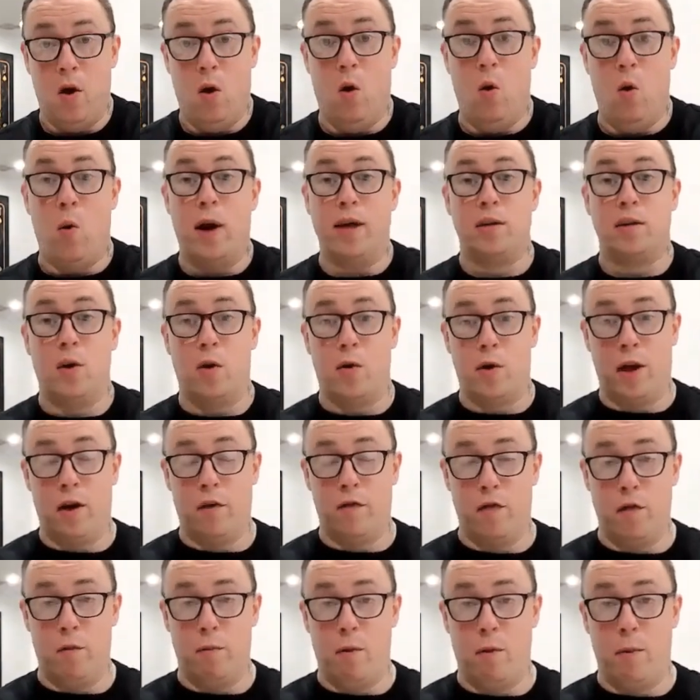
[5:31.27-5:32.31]
always
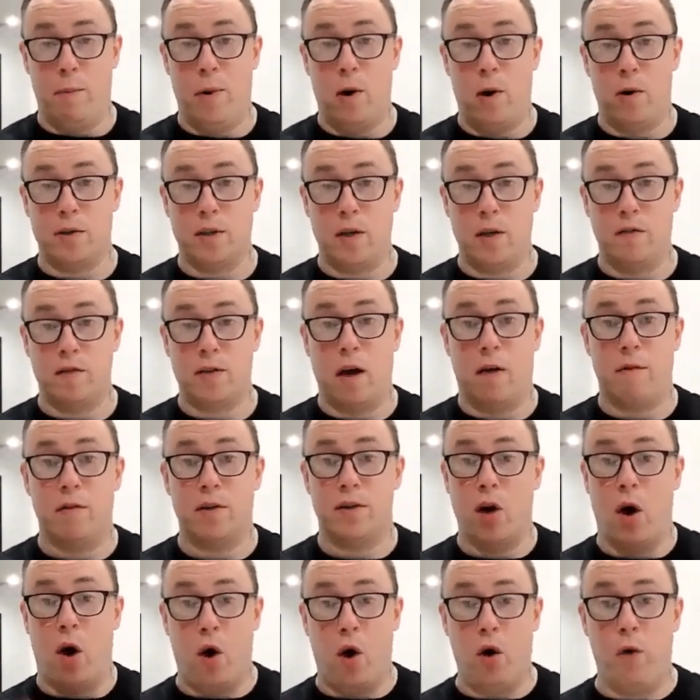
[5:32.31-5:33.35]
looking for more positive stuff.
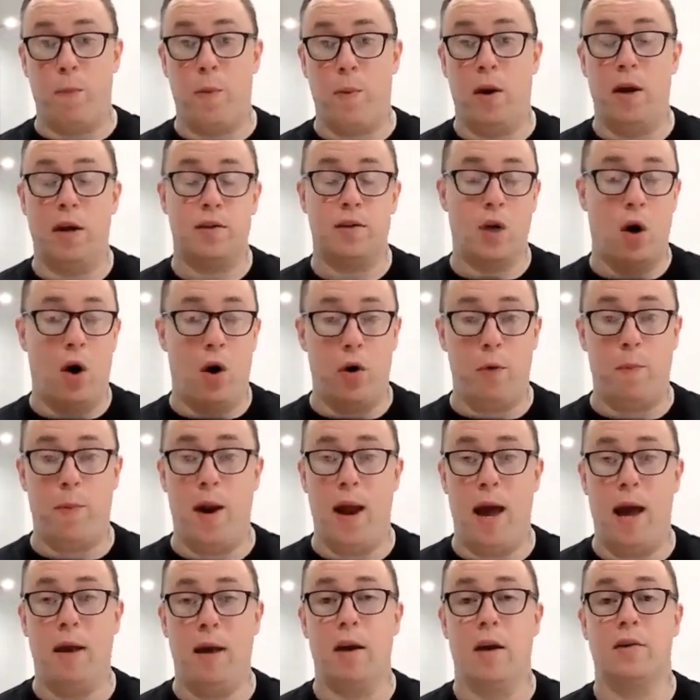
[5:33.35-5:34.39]
It's
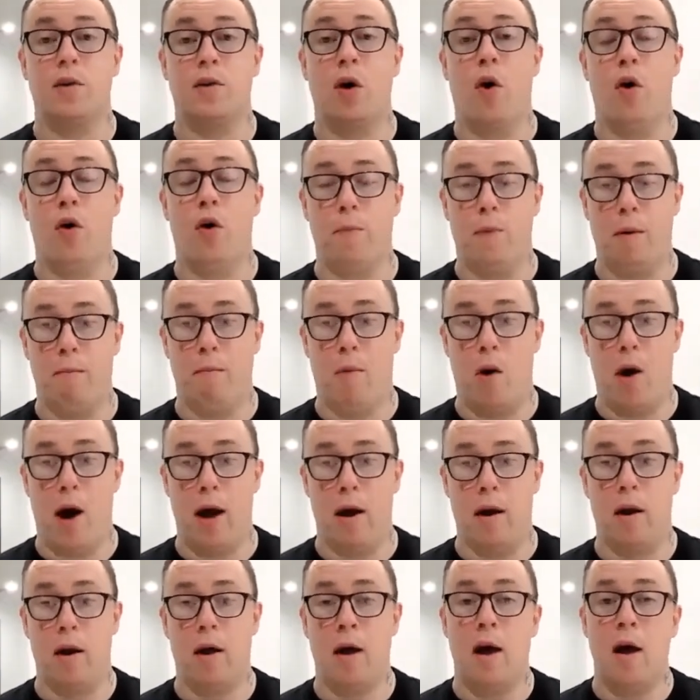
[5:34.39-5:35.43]
open-ended, it's
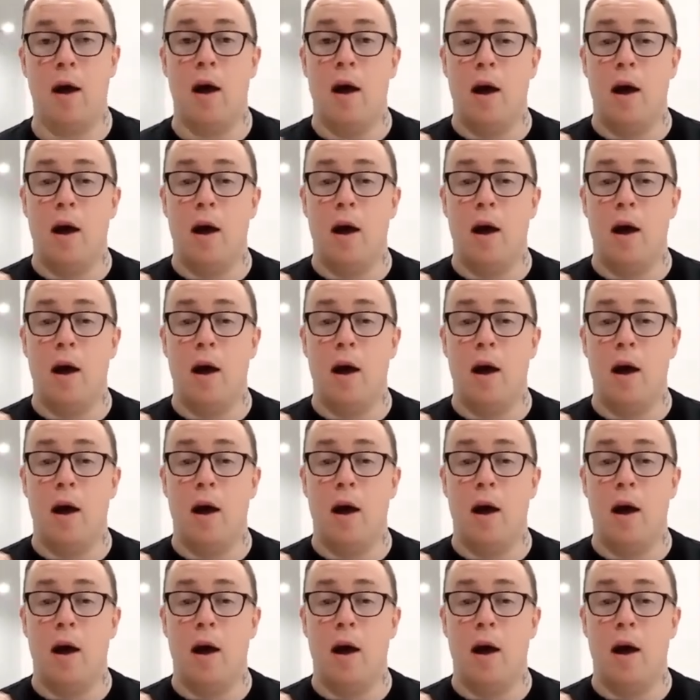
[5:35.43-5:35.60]
open-minded.